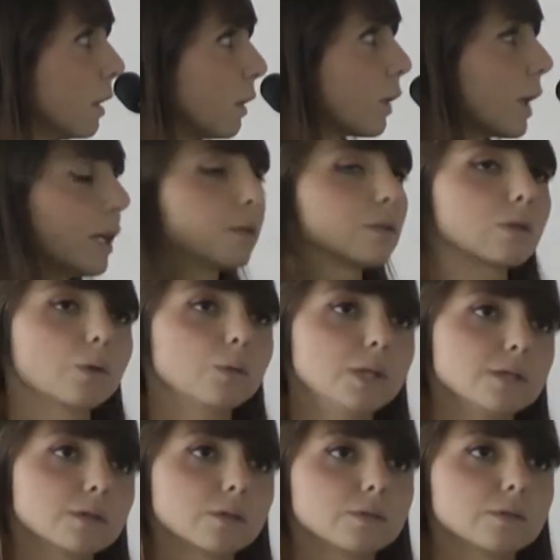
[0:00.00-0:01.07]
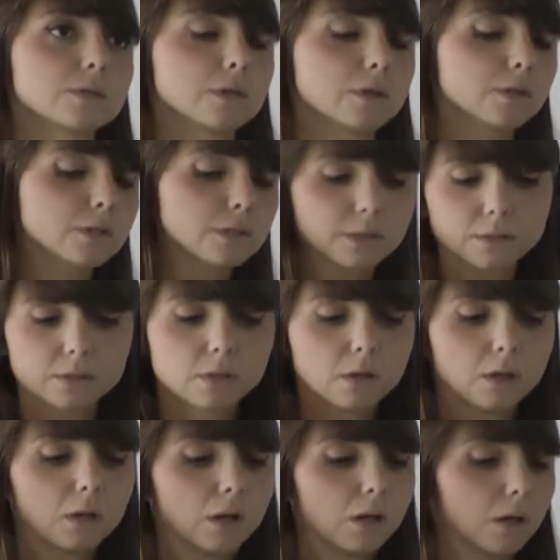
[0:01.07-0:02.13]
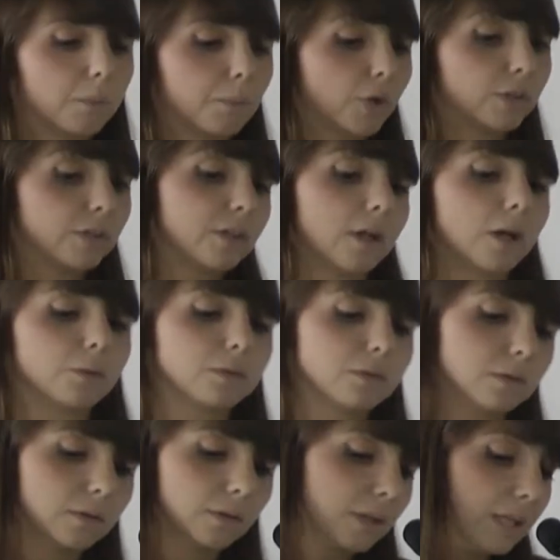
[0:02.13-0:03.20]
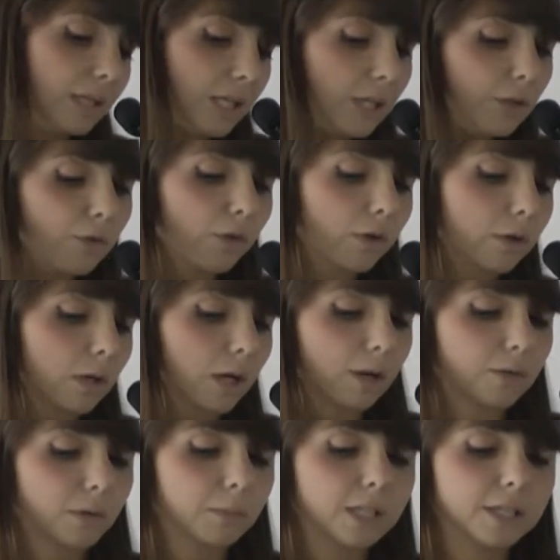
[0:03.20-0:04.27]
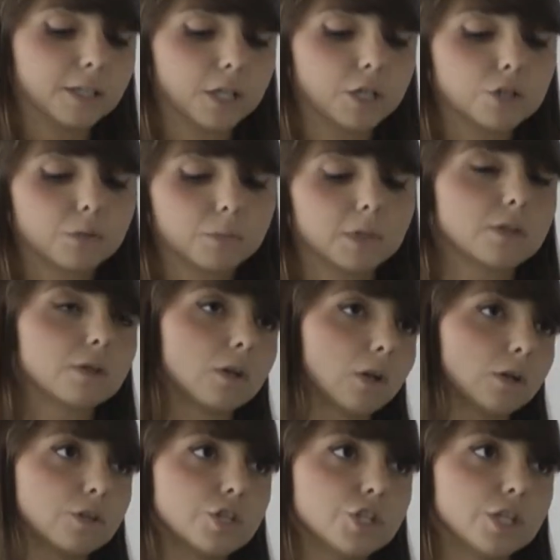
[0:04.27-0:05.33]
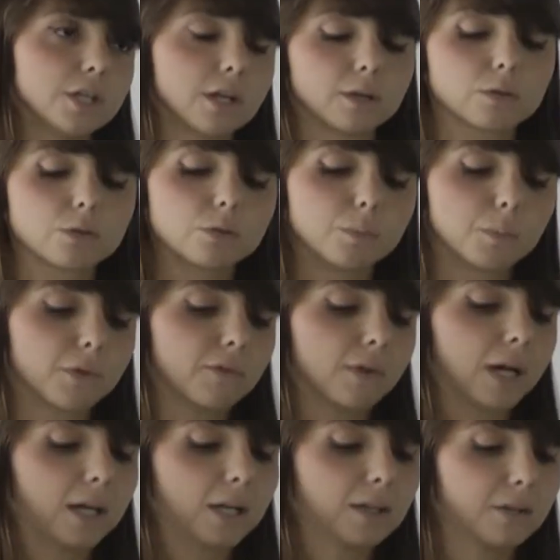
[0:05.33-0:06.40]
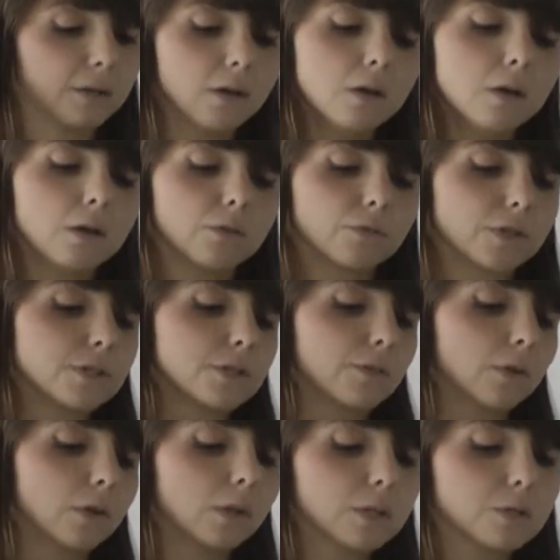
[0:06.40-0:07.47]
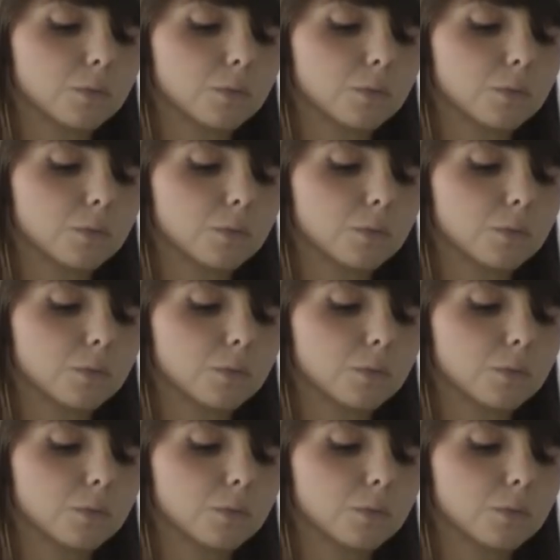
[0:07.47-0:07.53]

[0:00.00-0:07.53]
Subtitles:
Okay, so these concerns pointing out the need for a rehabilitation methodology that could provide, first of all, a